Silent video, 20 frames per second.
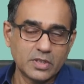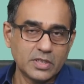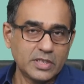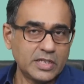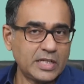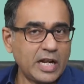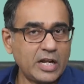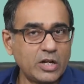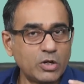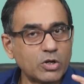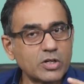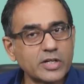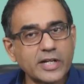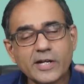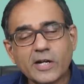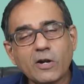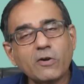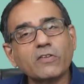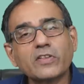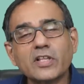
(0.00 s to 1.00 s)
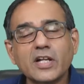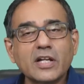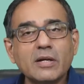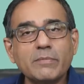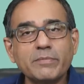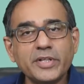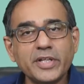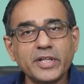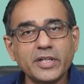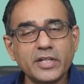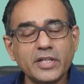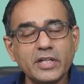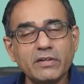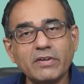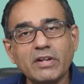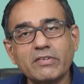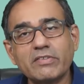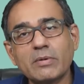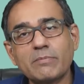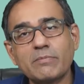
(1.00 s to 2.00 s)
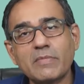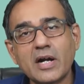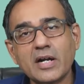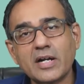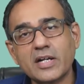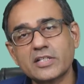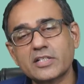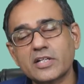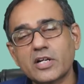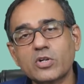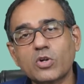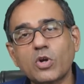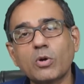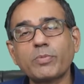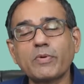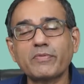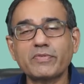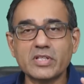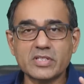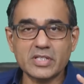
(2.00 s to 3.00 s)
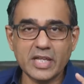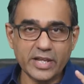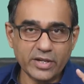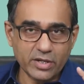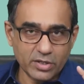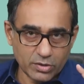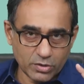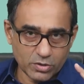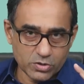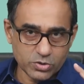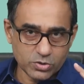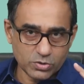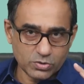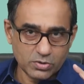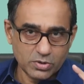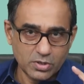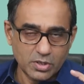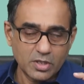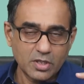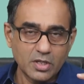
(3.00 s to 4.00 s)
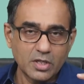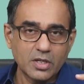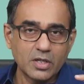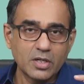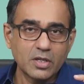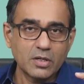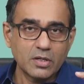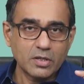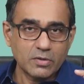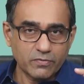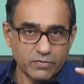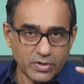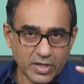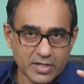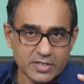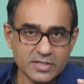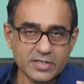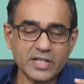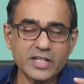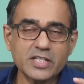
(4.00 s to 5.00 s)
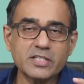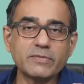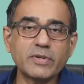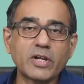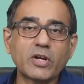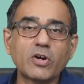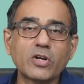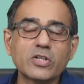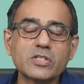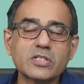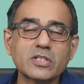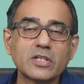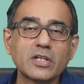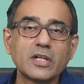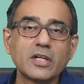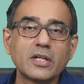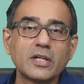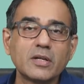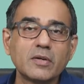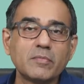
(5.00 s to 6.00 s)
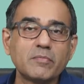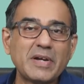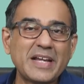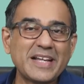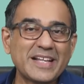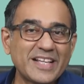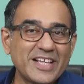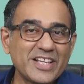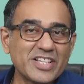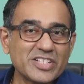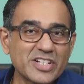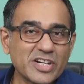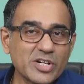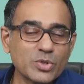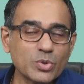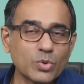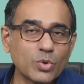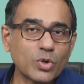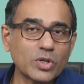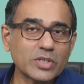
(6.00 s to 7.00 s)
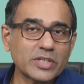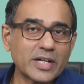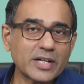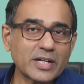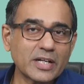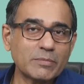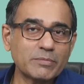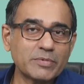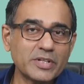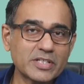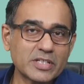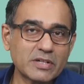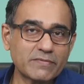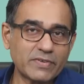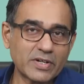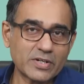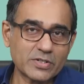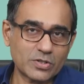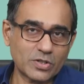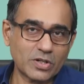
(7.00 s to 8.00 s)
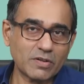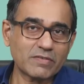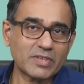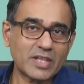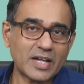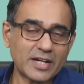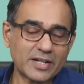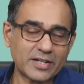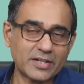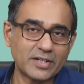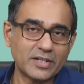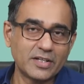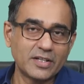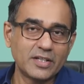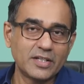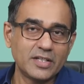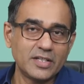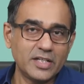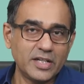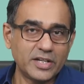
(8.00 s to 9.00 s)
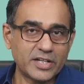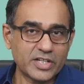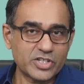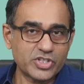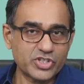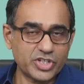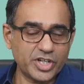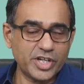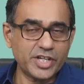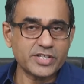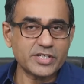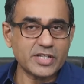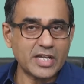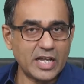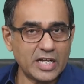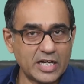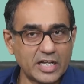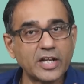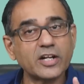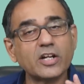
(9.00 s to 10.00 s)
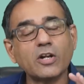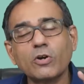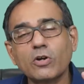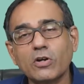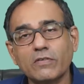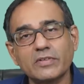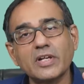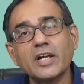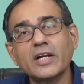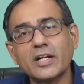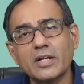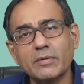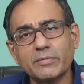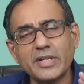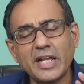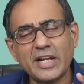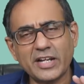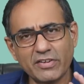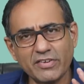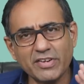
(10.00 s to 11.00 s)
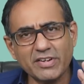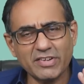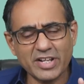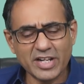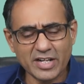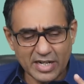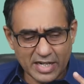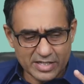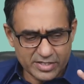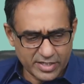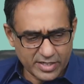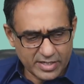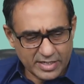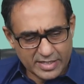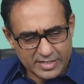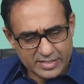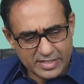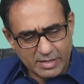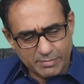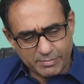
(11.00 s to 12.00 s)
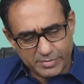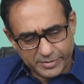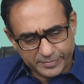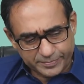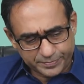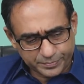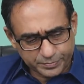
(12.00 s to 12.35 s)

And I'll not get out of the company even if the market is at top of the cycle also. Function is because my reason to hold that company is a function of that. It has changed, I'll get out of that company. I'll give you a very classical example.